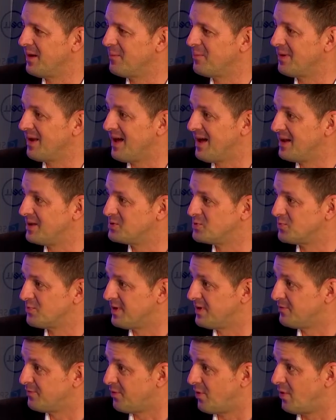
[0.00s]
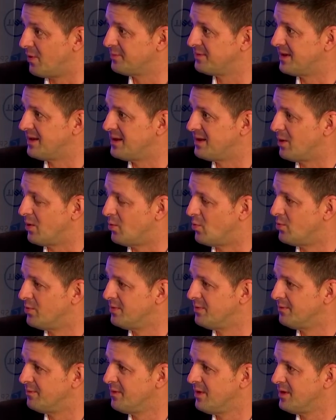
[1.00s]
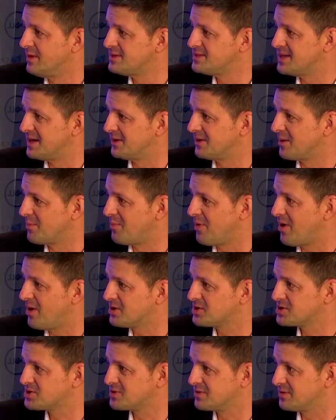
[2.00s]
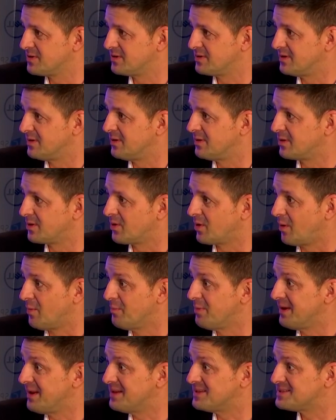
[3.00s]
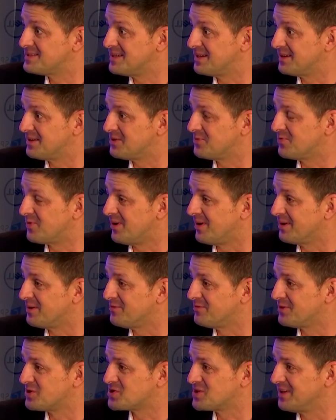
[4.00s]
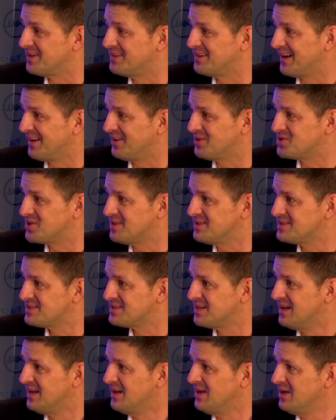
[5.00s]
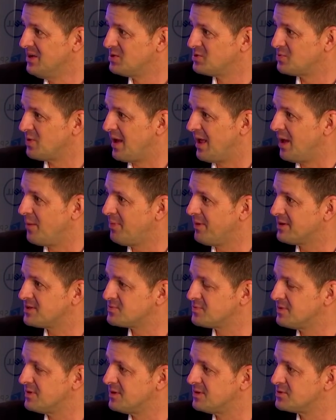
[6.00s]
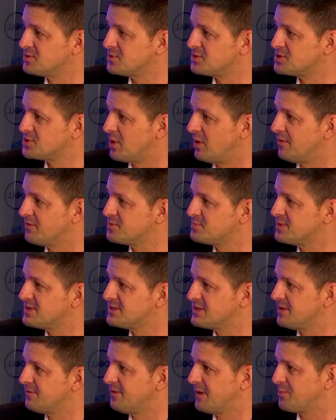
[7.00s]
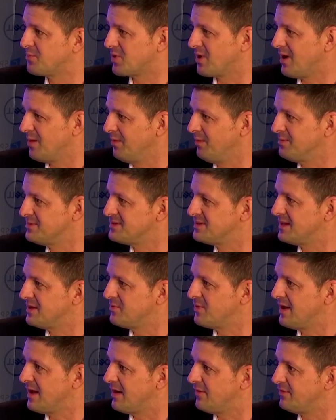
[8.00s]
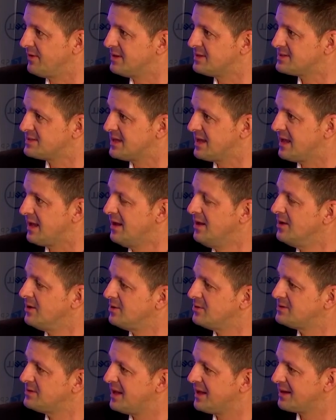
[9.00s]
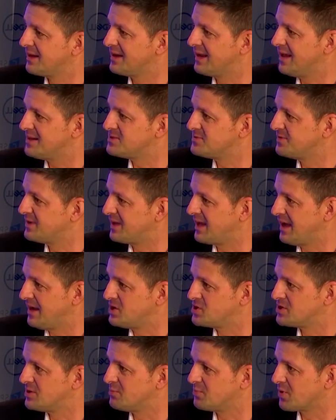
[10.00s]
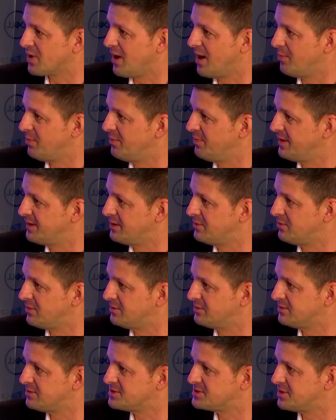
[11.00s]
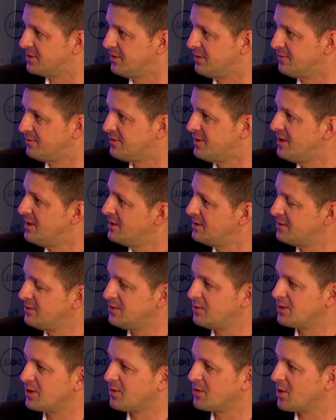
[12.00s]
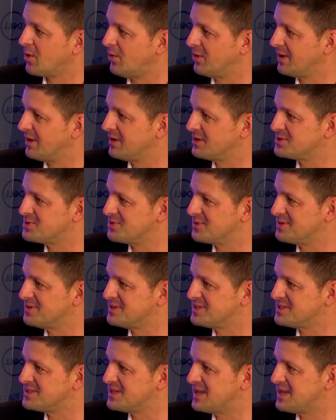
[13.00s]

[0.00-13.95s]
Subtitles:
applying to, we formed an own center, Bosch Competence Center for Artificial Intelligence, to help us to solve specific problems that we have. Let's say you take a classification problem that you want to solve. You're recording a certain